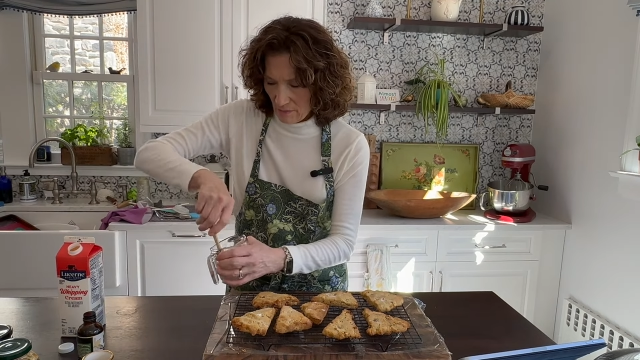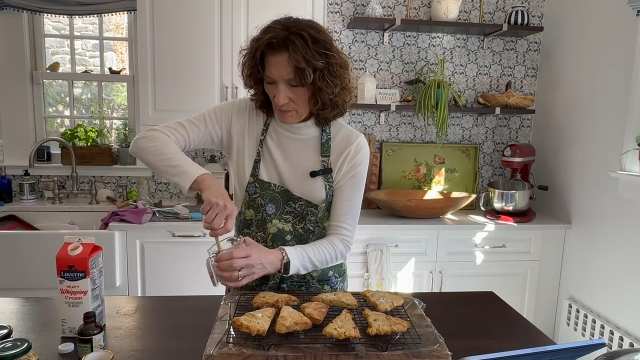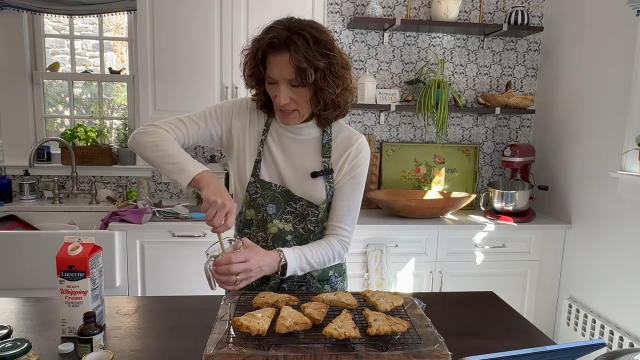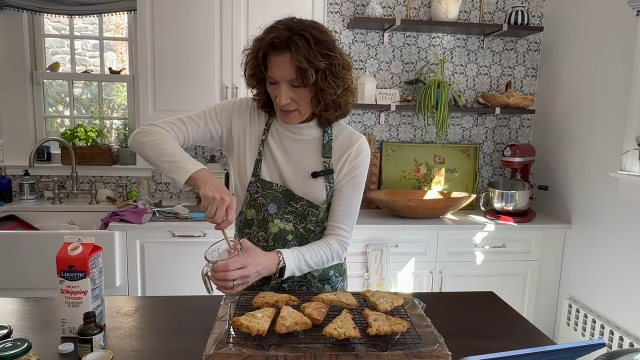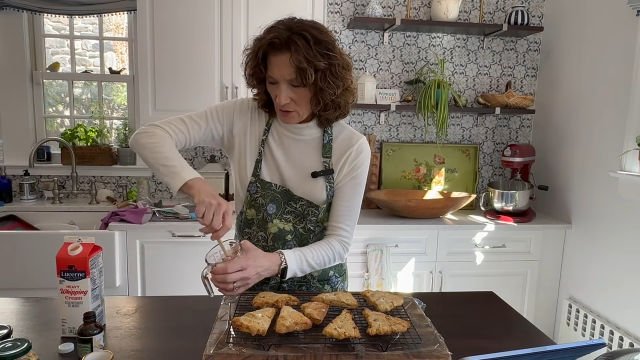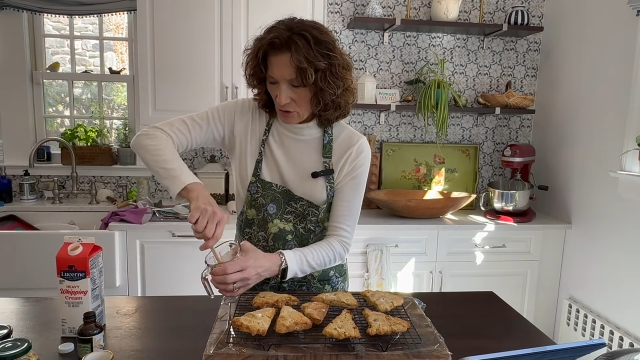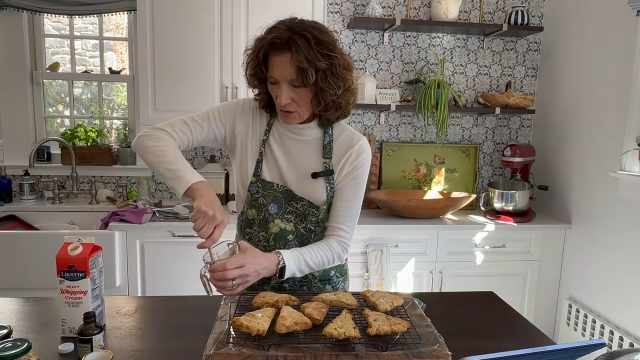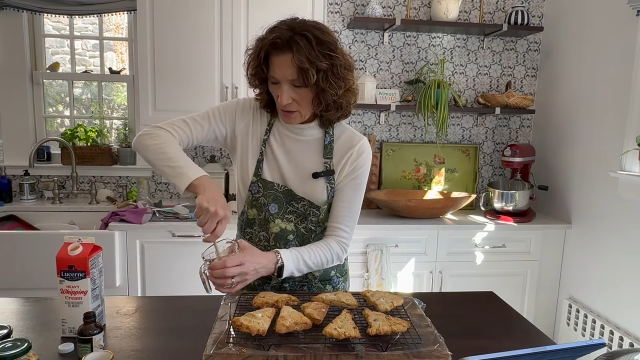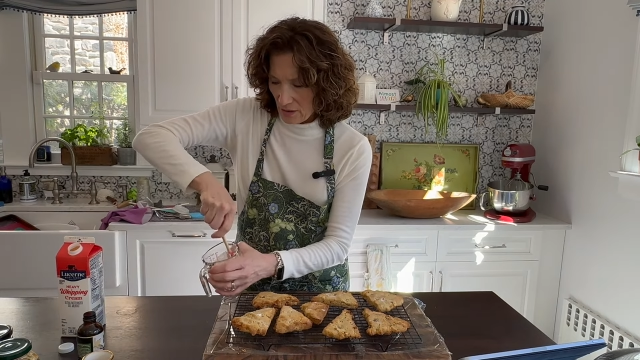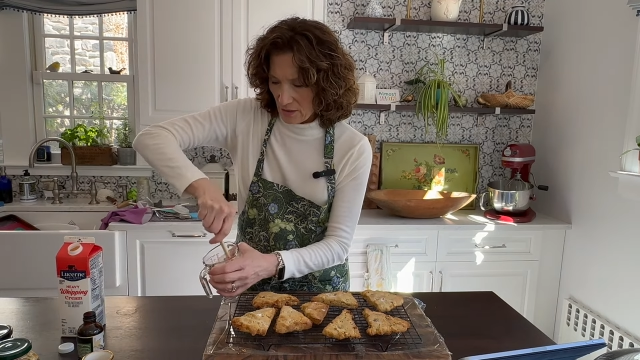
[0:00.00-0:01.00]
baked
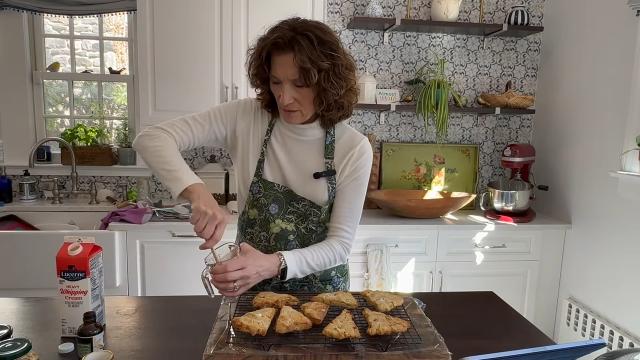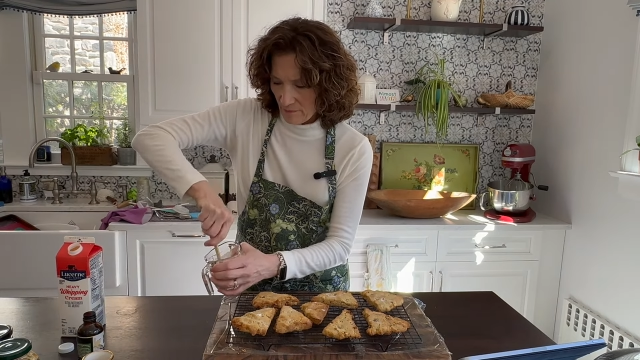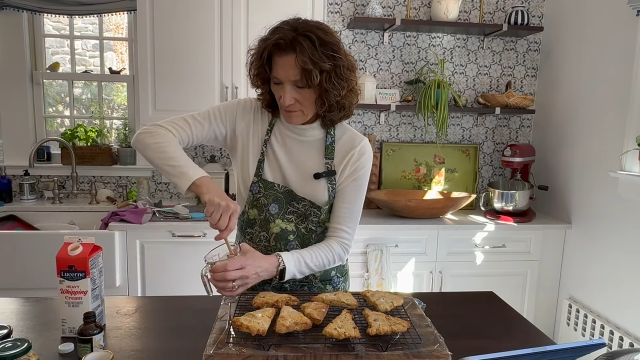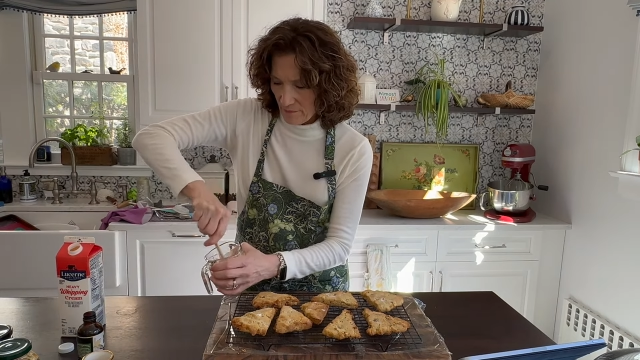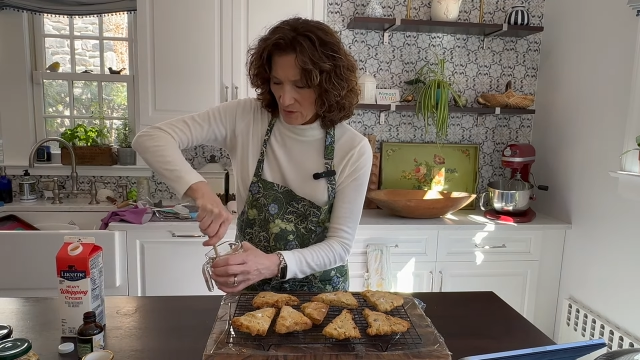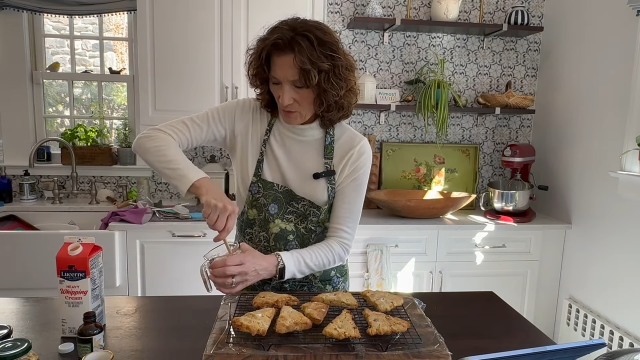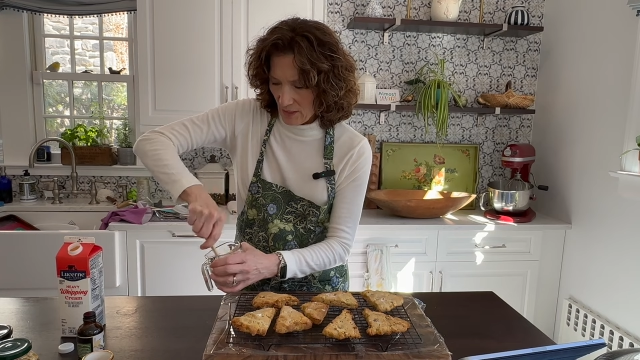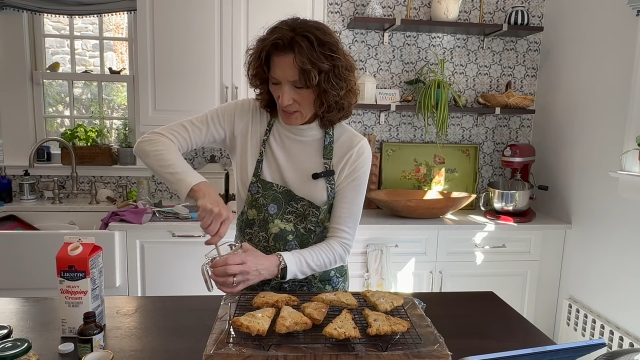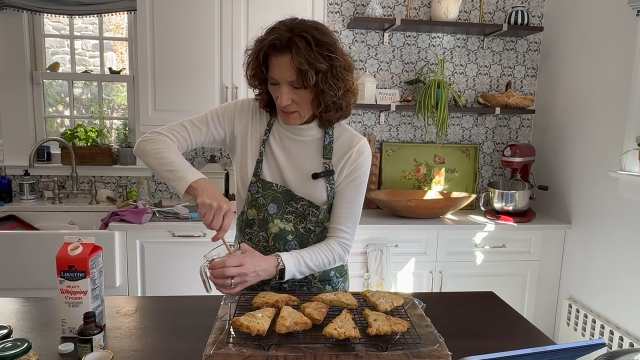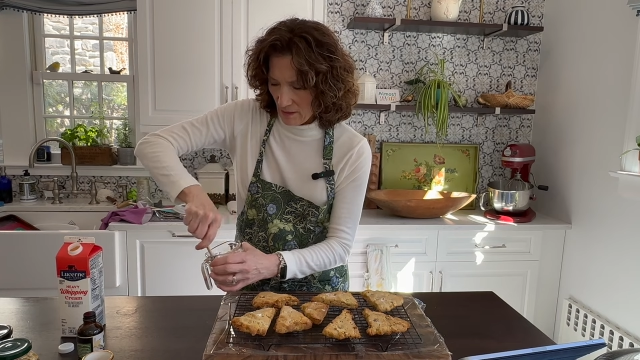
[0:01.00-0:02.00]
goods.
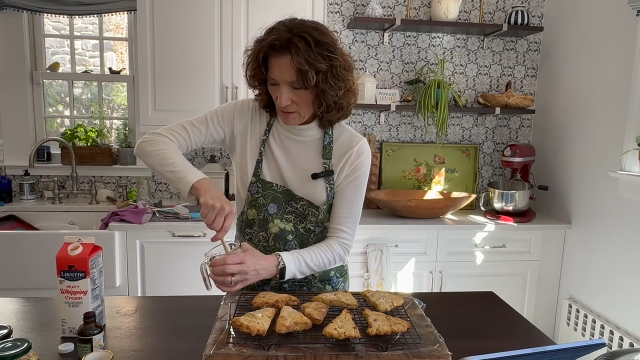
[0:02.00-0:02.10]
Okay.